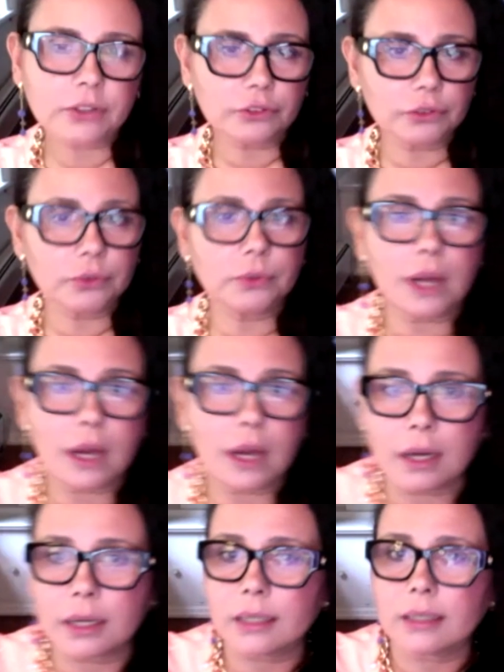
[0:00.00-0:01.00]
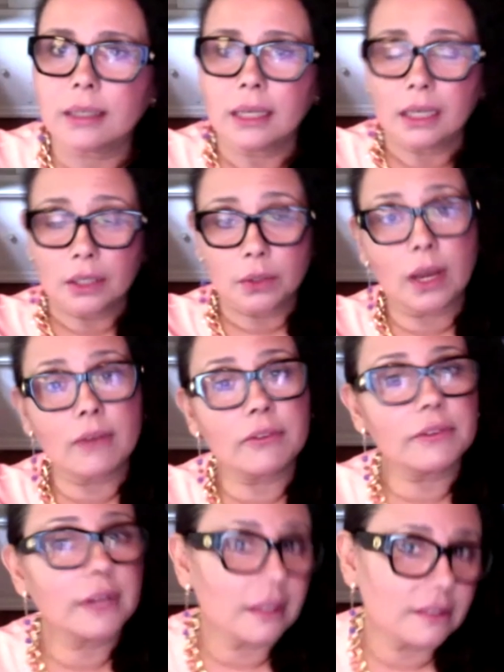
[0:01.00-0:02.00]
you have
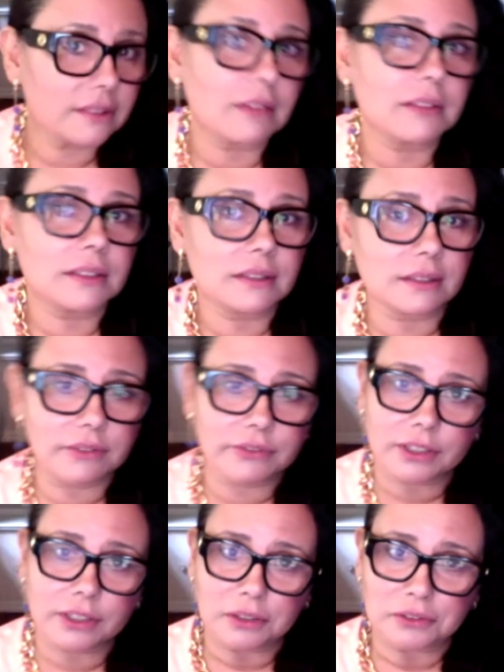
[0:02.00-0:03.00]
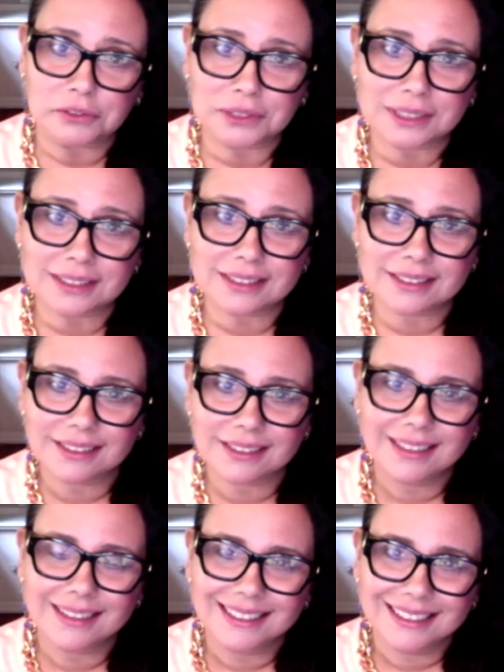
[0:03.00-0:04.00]
already established in different countries,
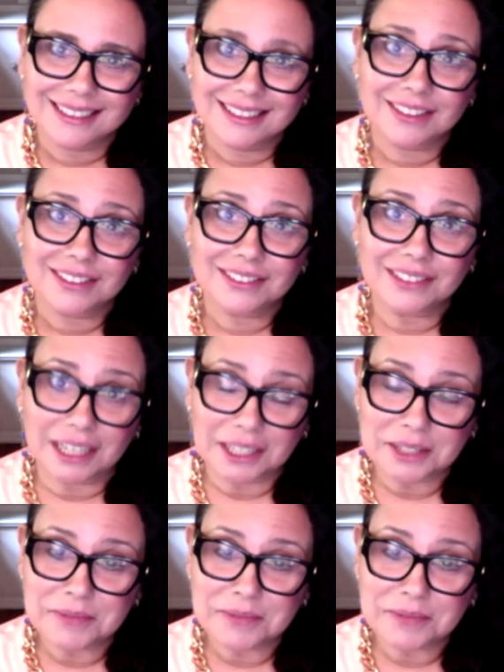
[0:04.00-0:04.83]
right?